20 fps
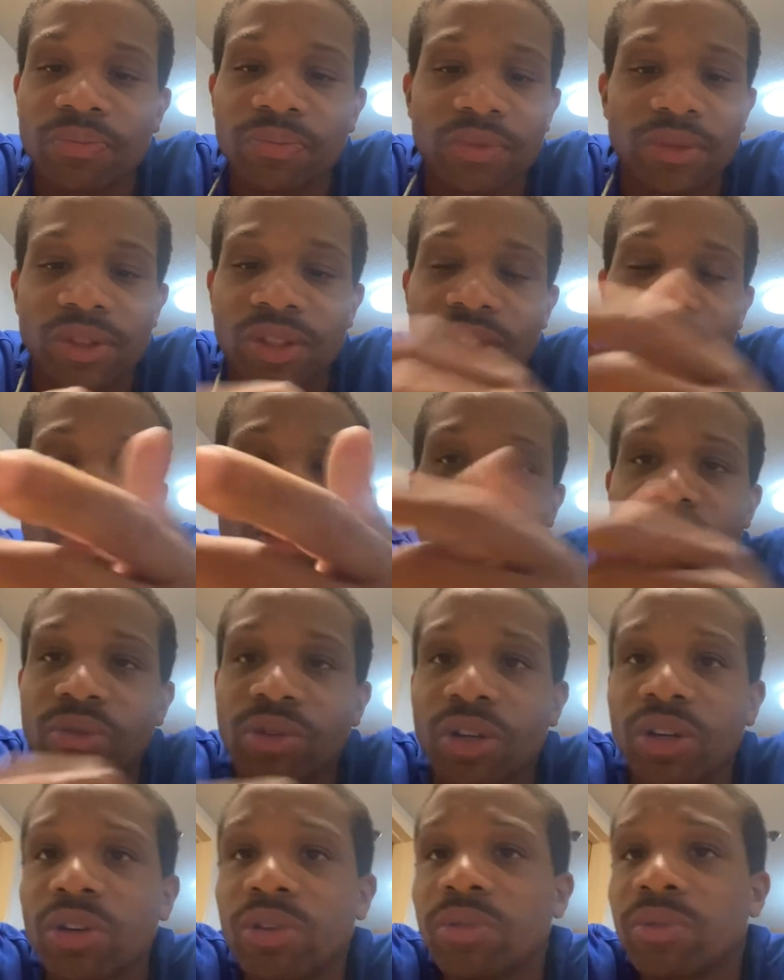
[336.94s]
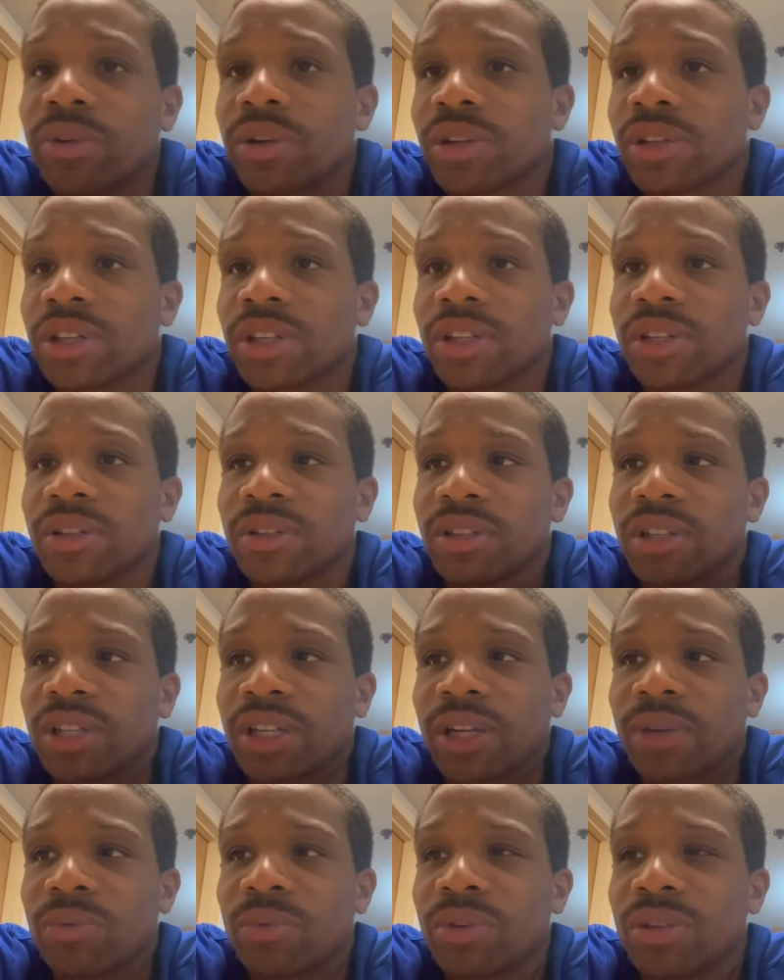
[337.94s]
just doing homework, and you're
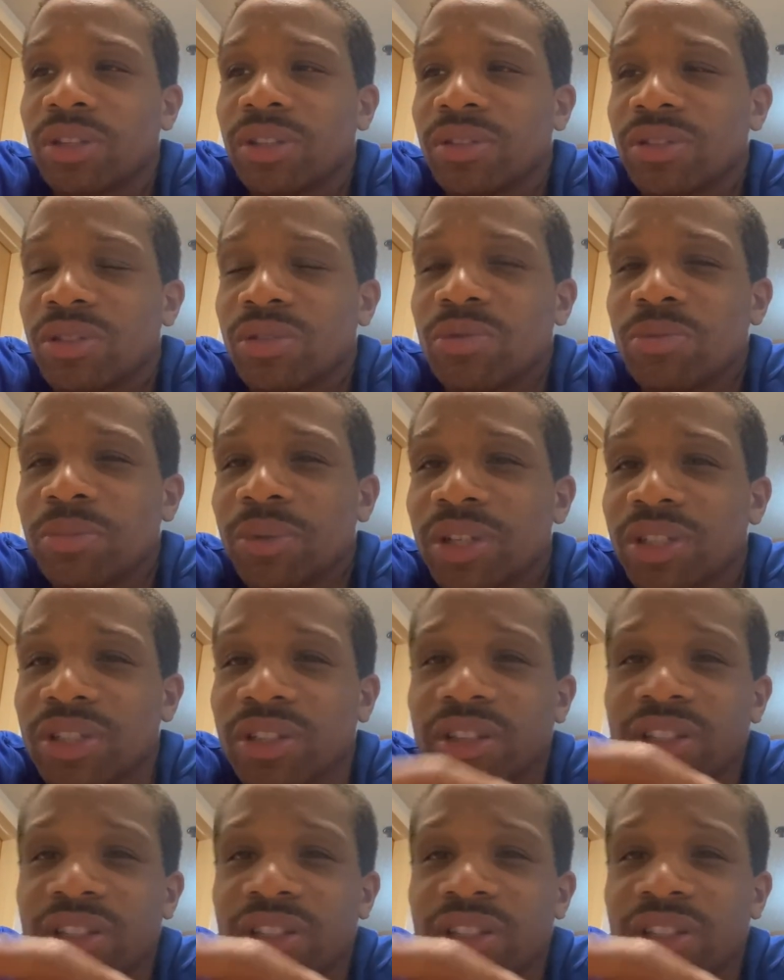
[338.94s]
not really too much,